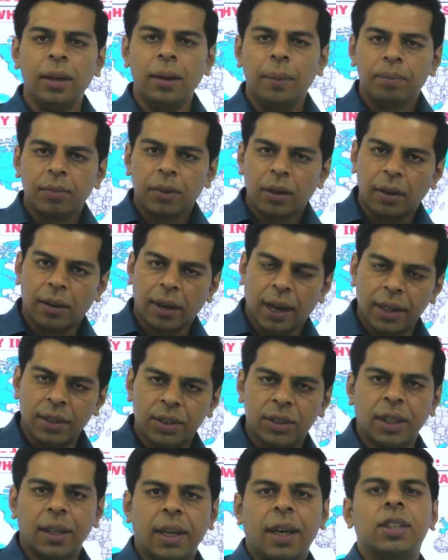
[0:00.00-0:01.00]
rising
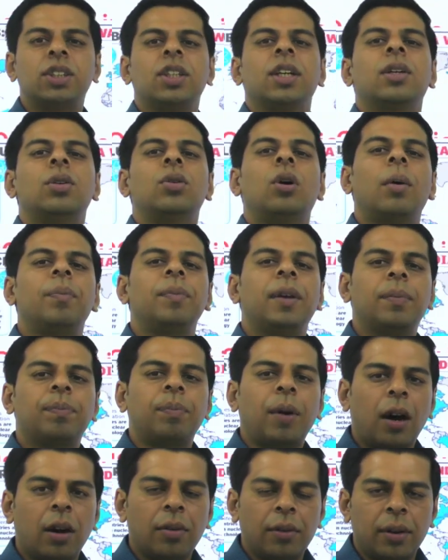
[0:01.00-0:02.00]
as economic
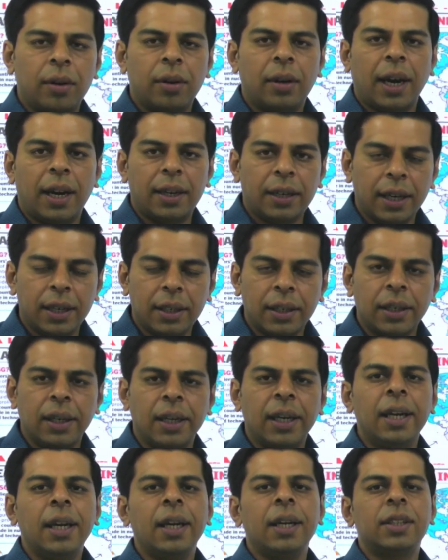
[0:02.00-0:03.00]
power and it
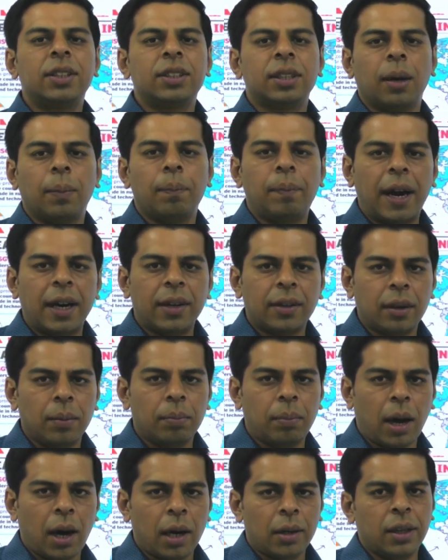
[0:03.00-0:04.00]
needs a better
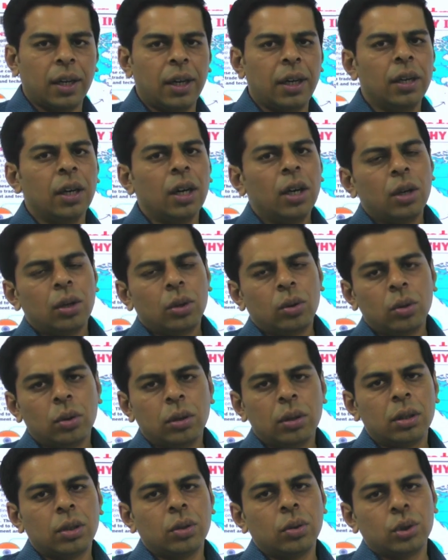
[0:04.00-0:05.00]
market to
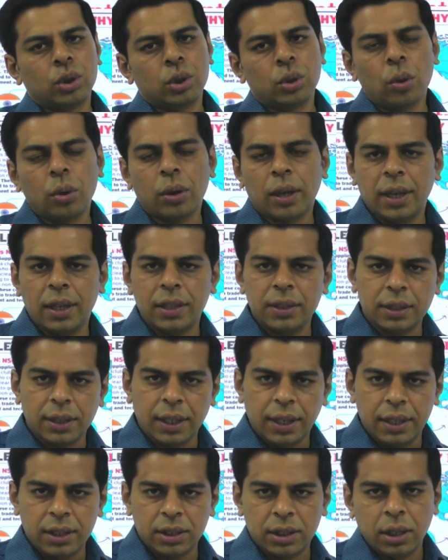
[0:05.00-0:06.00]
showcase its
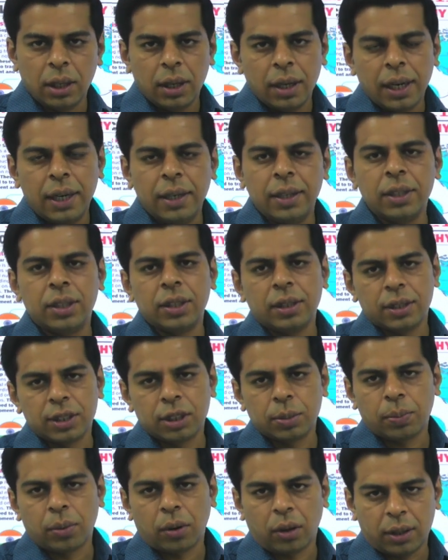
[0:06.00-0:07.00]
indigenous
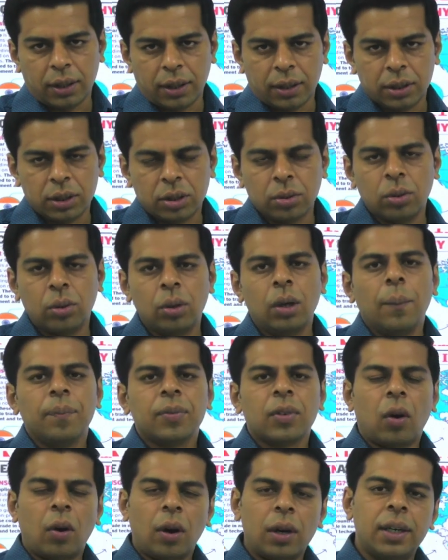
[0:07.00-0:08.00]
products. So
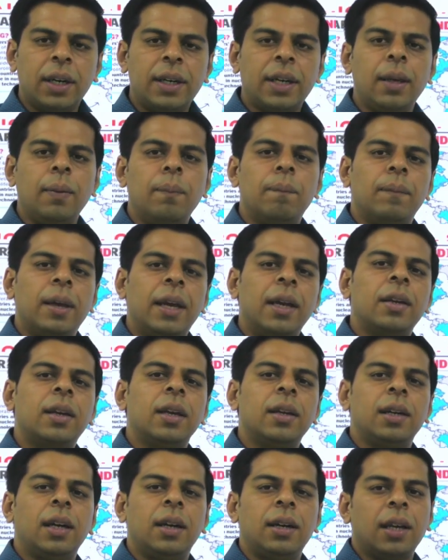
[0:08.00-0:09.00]
already Make in
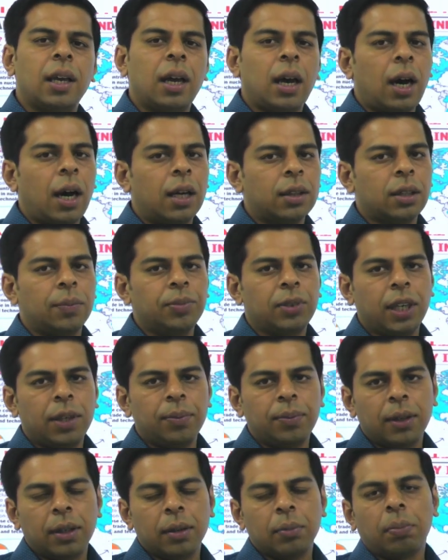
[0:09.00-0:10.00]
India, Atmanirbhar
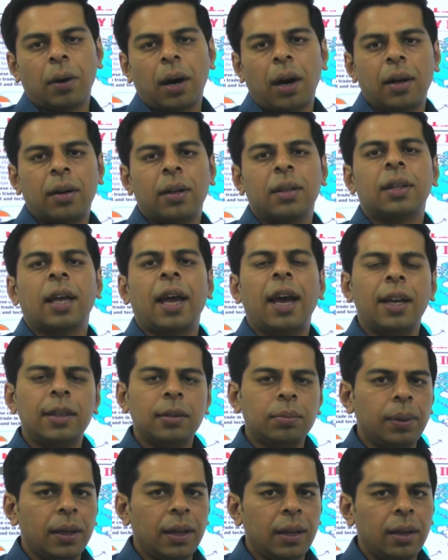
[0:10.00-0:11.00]
Bharat has
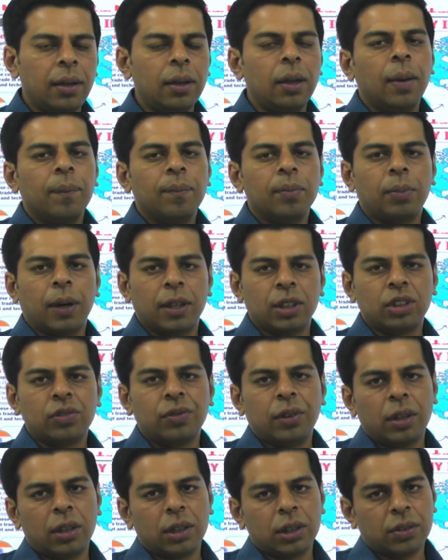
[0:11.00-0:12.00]
been buzzwords
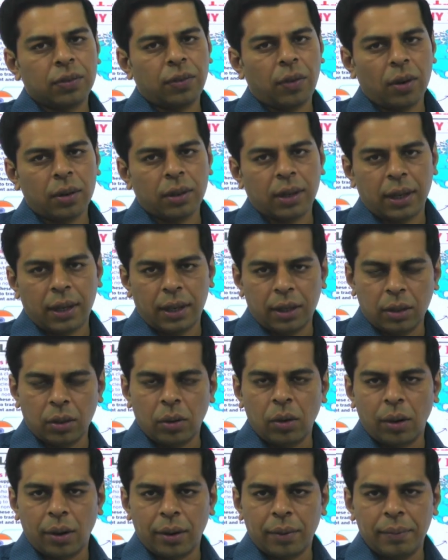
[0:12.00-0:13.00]
for current
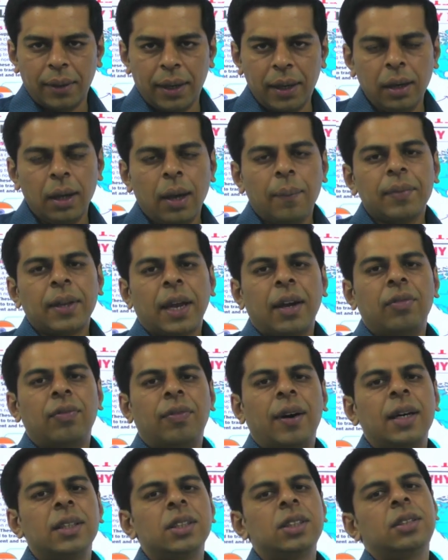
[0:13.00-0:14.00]
government, and
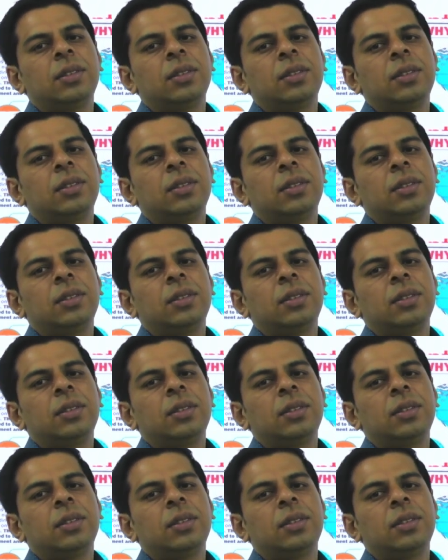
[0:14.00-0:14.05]
once